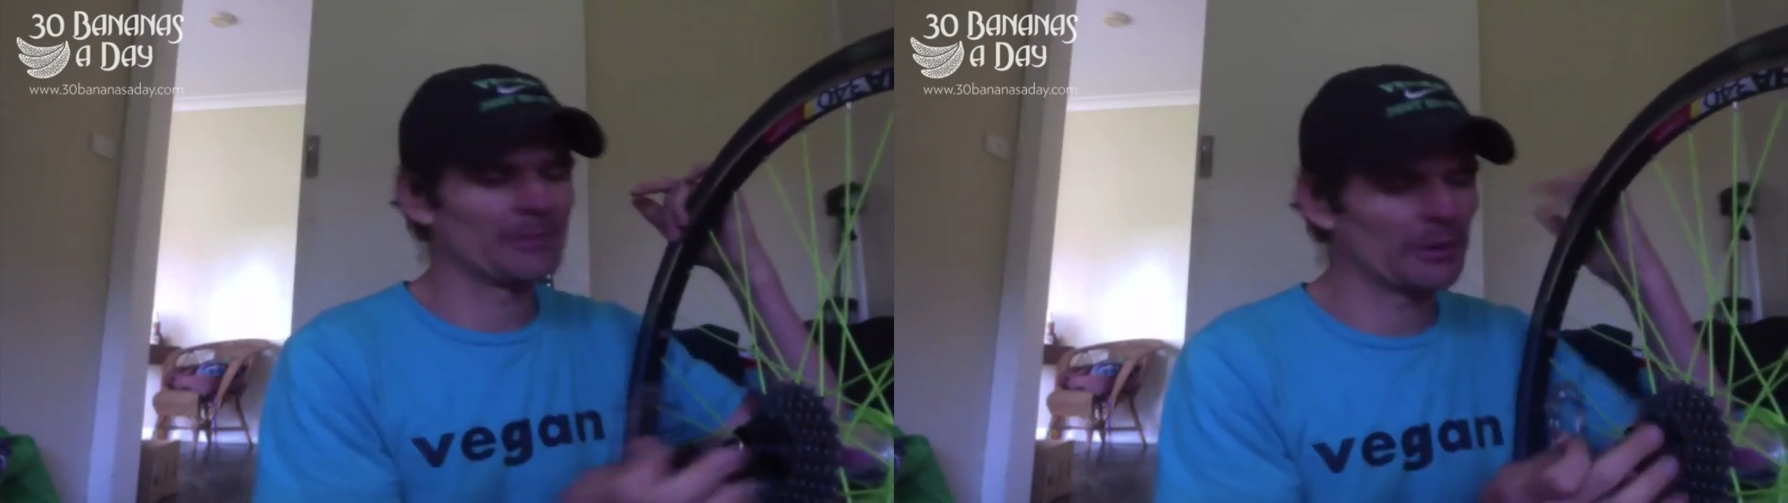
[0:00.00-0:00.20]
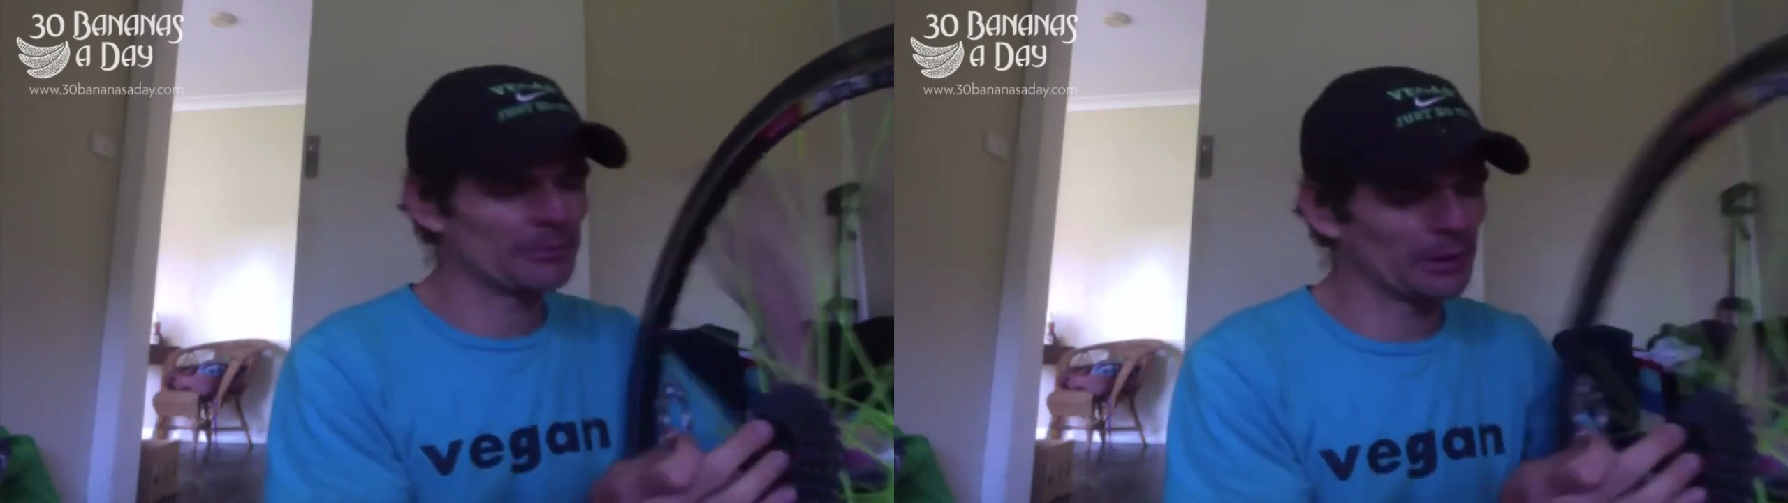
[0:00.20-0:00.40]
a
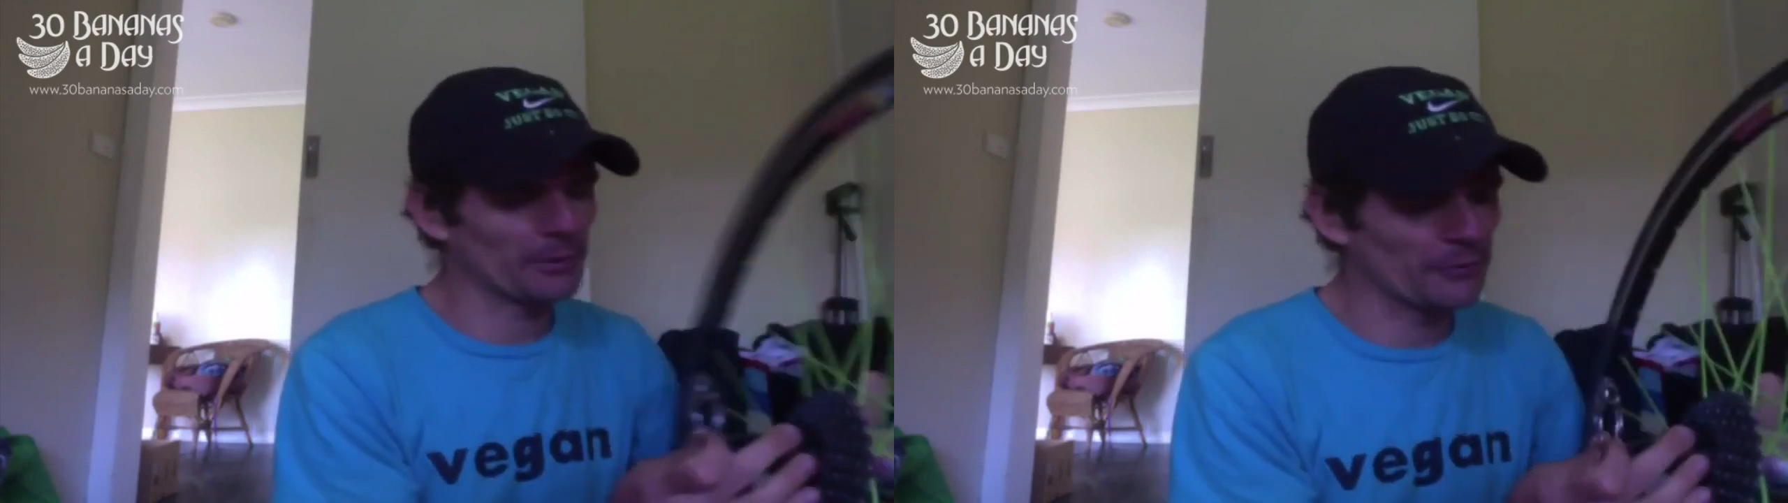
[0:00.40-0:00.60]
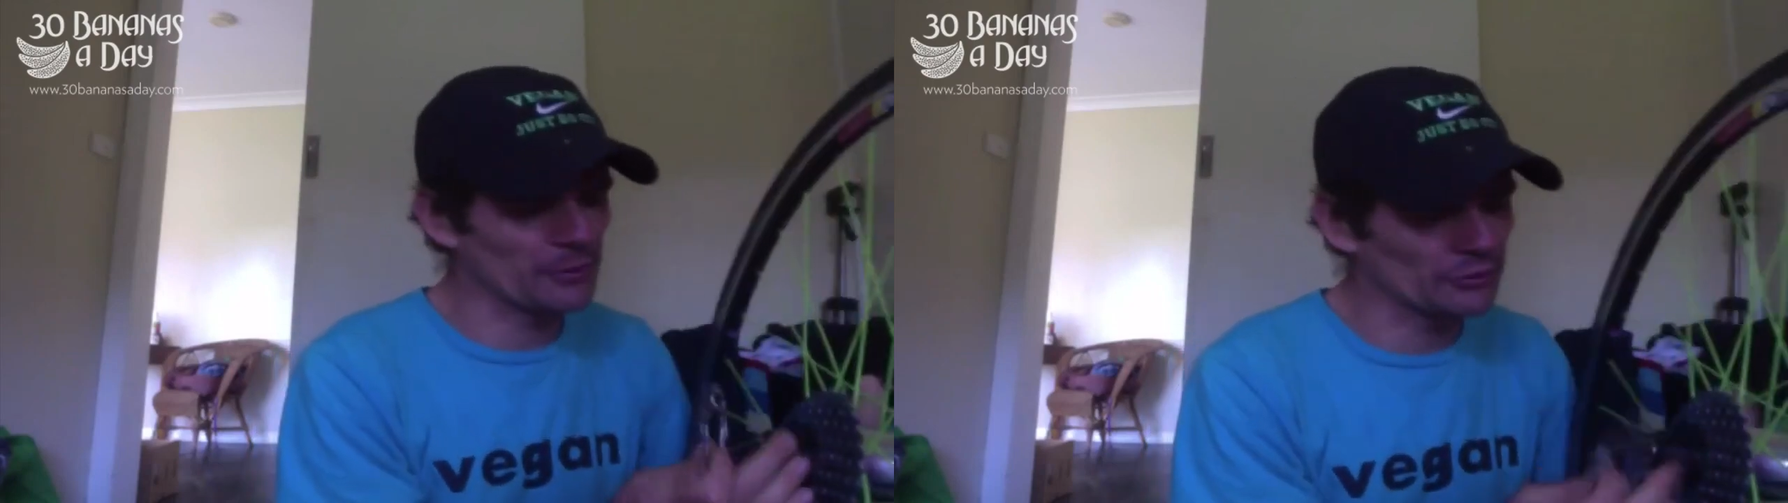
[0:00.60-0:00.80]
lot
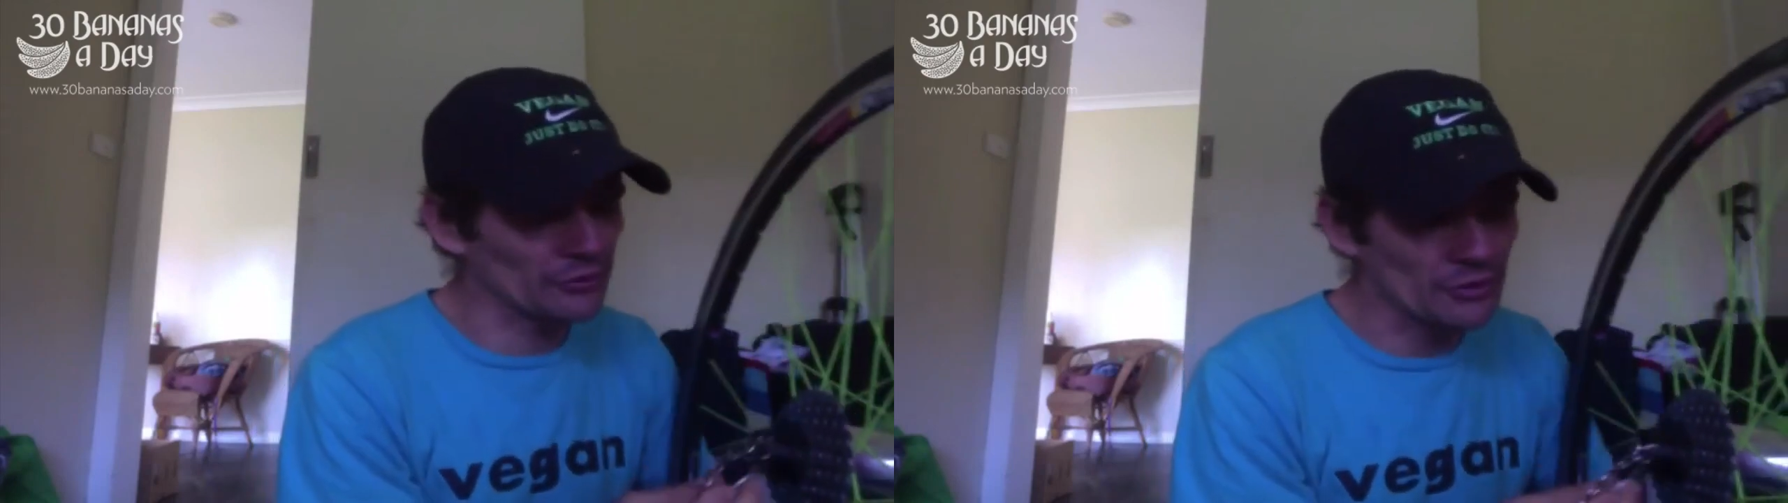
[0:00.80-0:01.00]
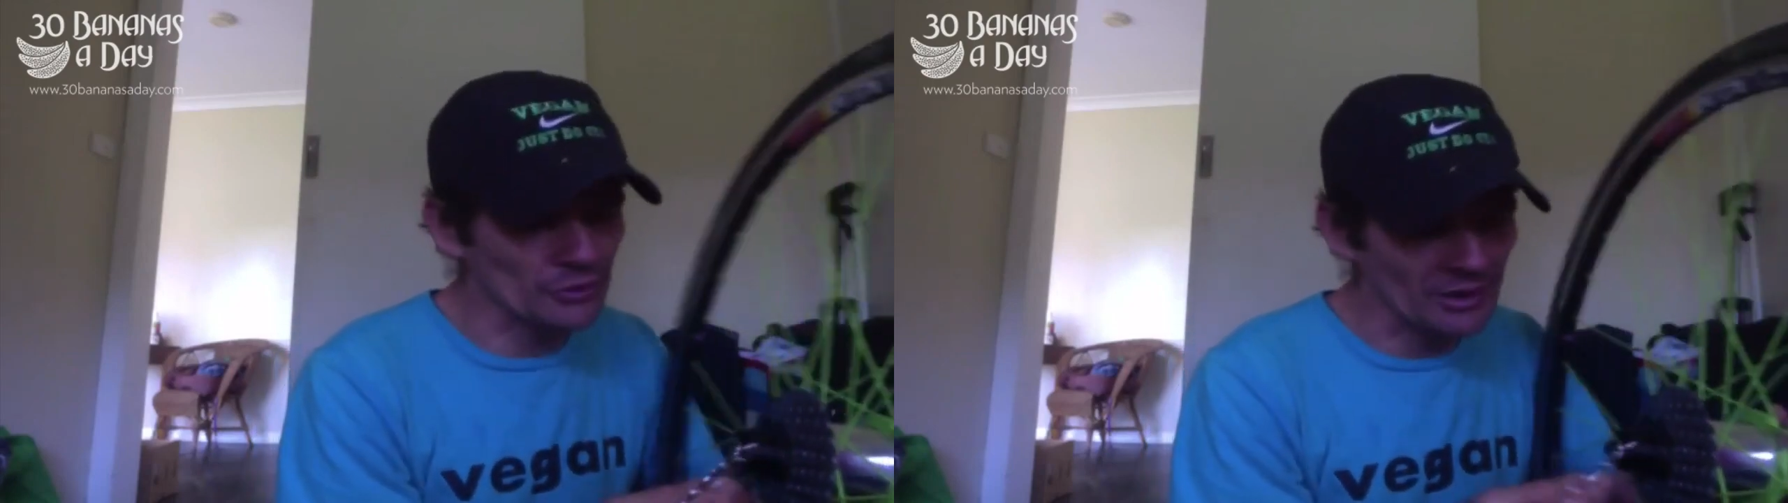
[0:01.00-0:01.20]
of my viewers
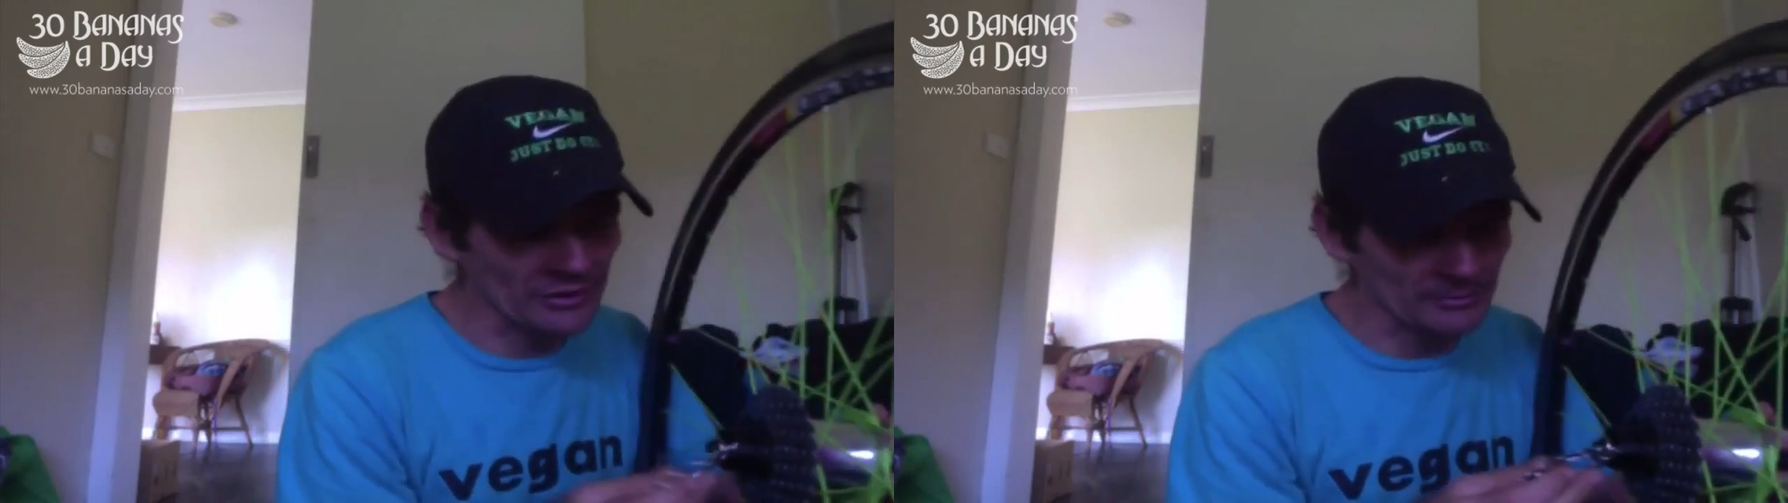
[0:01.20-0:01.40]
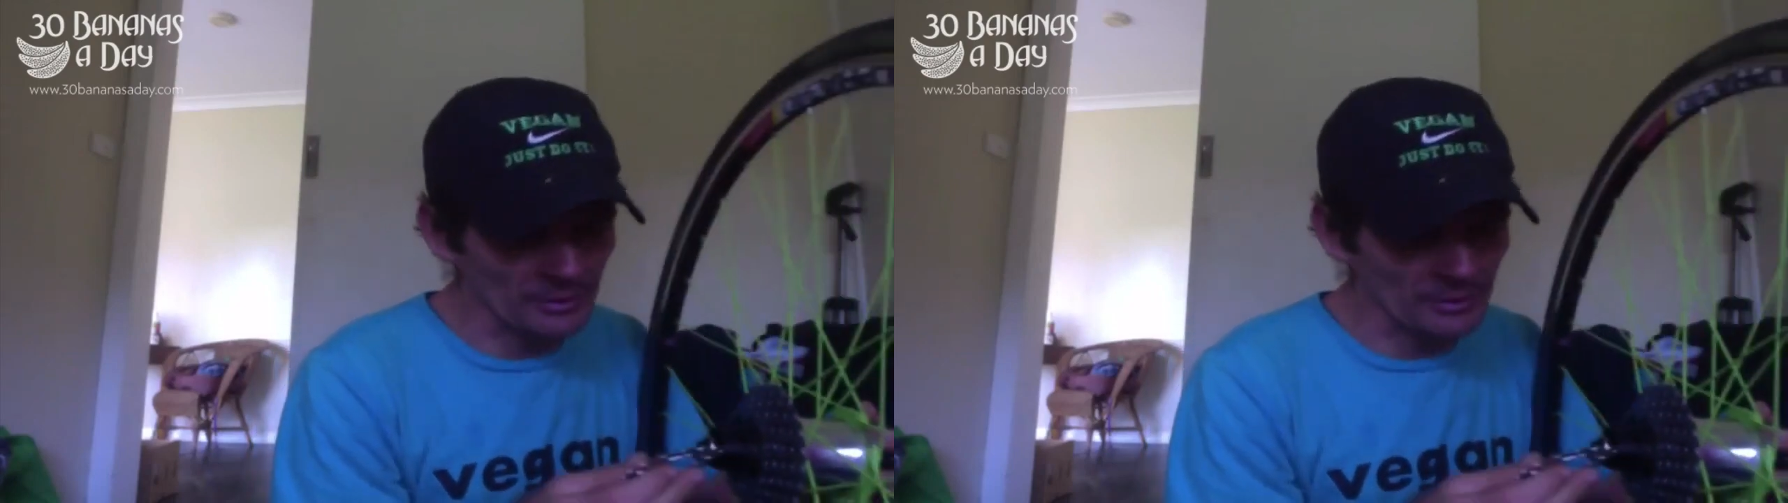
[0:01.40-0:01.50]
in the US,